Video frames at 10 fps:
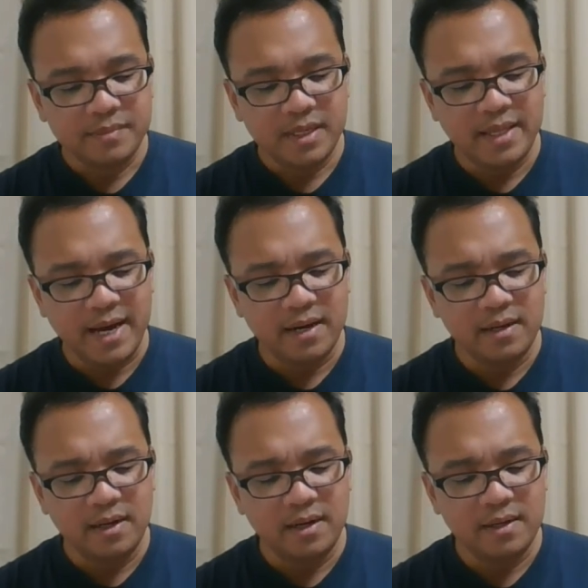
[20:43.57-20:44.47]
That
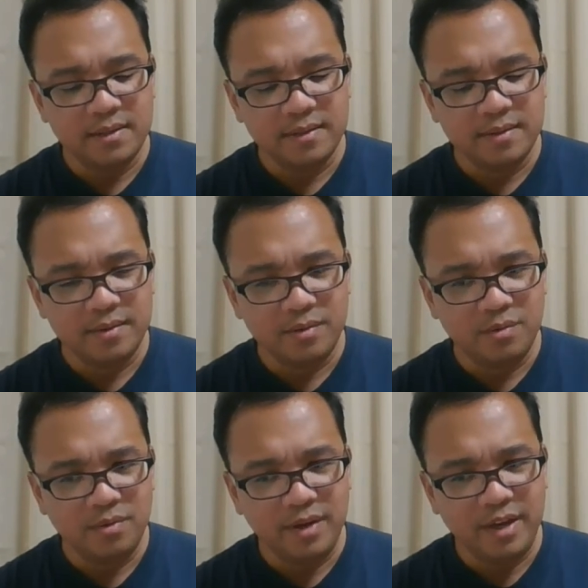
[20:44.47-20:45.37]

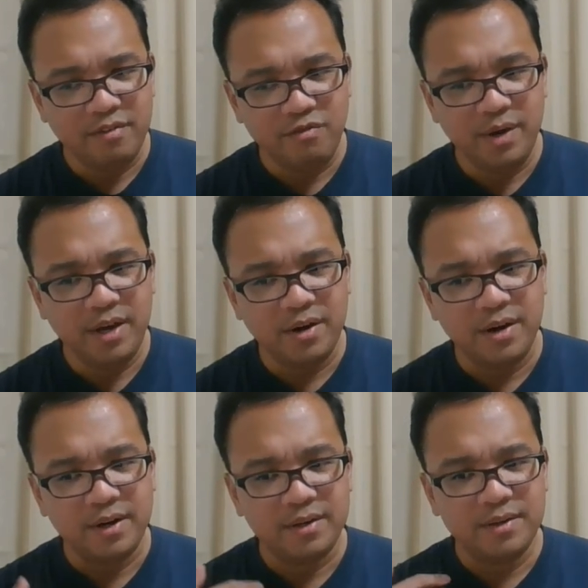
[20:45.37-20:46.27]
if we
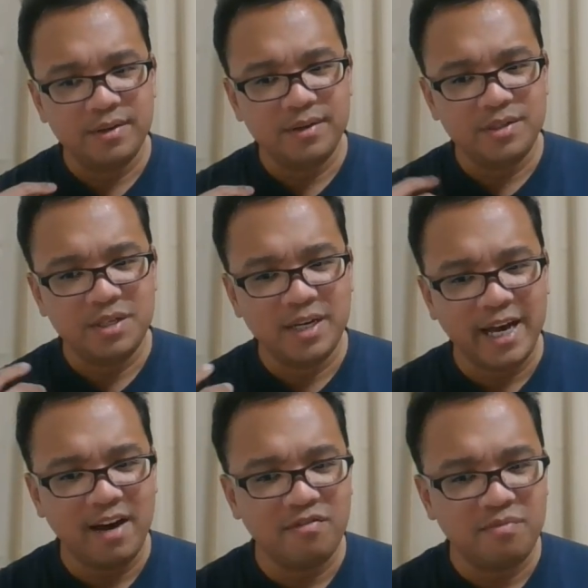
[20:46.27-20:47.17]
are to
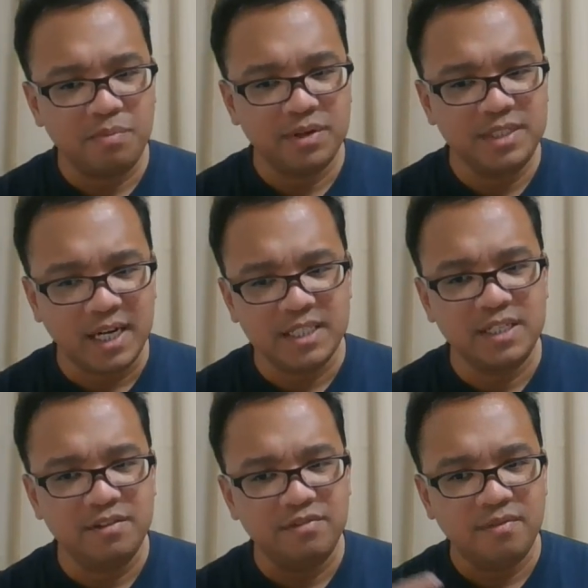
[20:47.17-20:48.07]
have
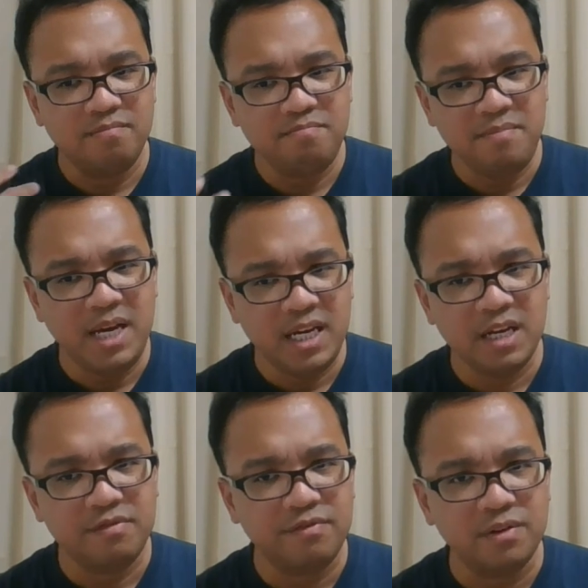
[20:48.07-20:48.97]
productive,
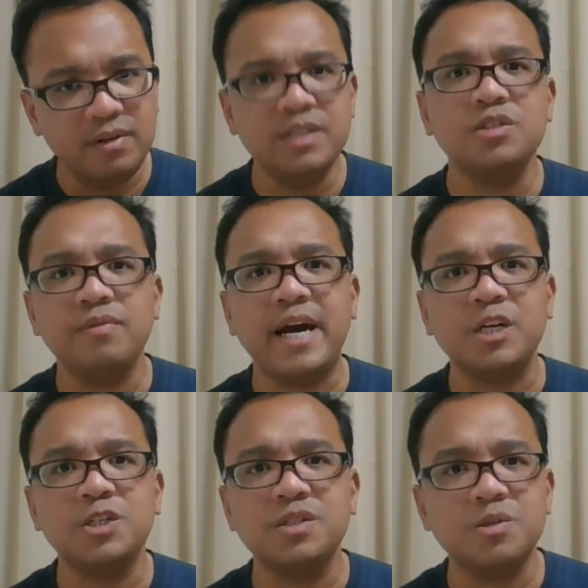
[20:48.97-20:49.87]
meaningful
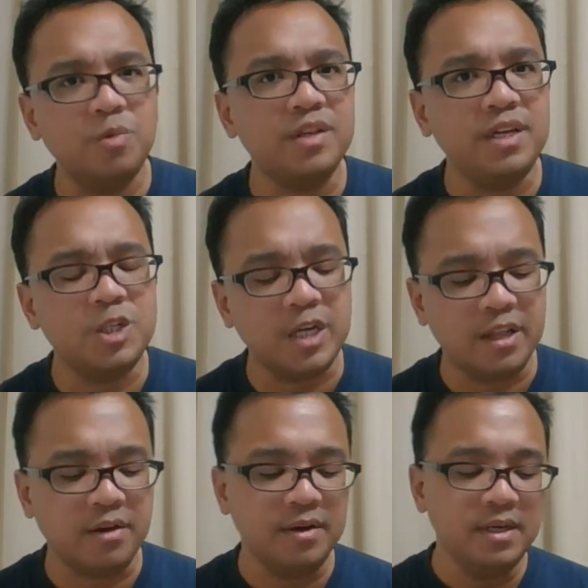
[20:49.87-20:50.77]
interactions with each
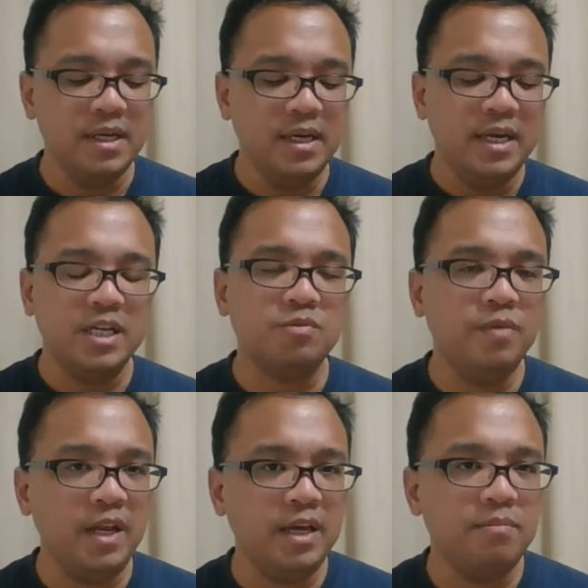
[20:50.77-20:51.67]
other, it's
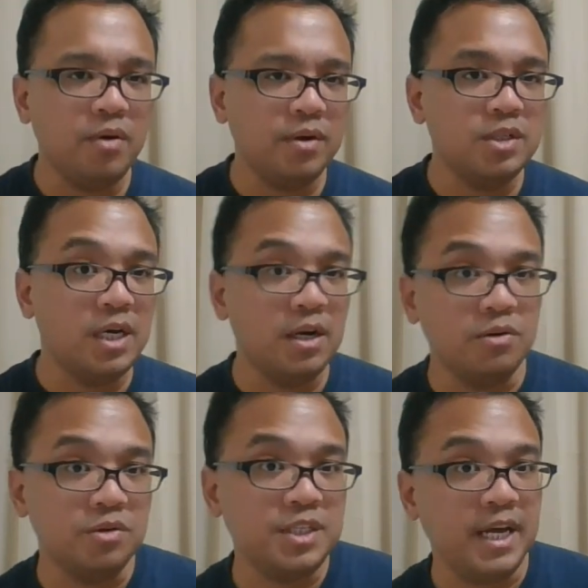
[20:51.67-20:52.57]
really important to
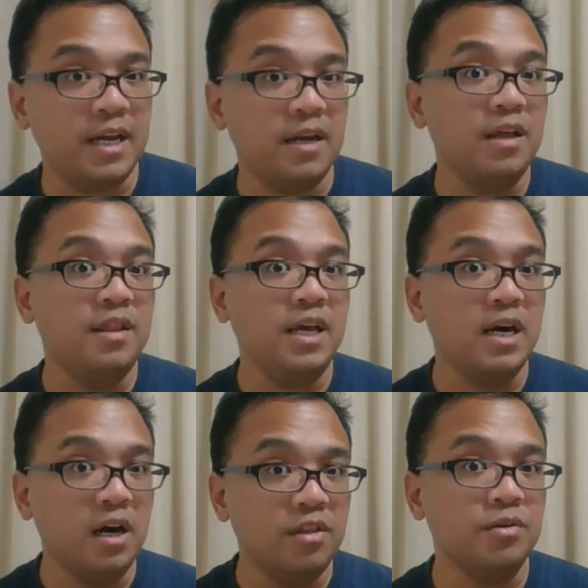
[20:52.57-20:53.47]
understand the
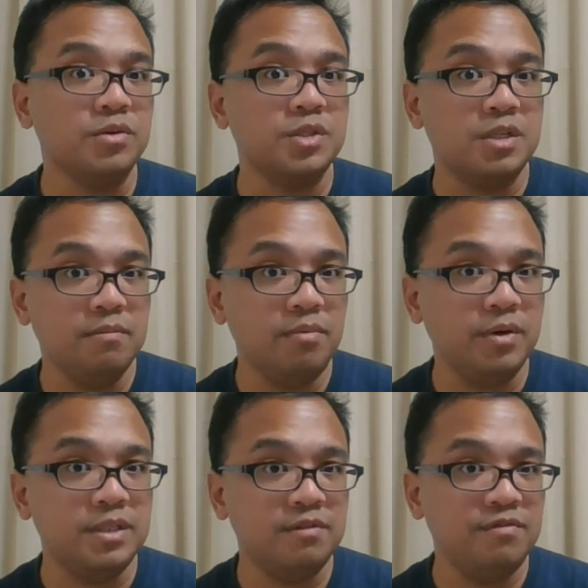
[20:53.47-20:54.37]
other's
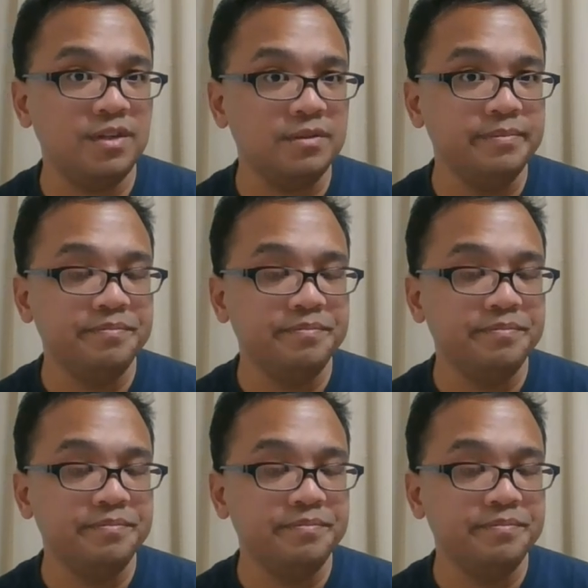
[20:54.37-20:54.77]
point of view,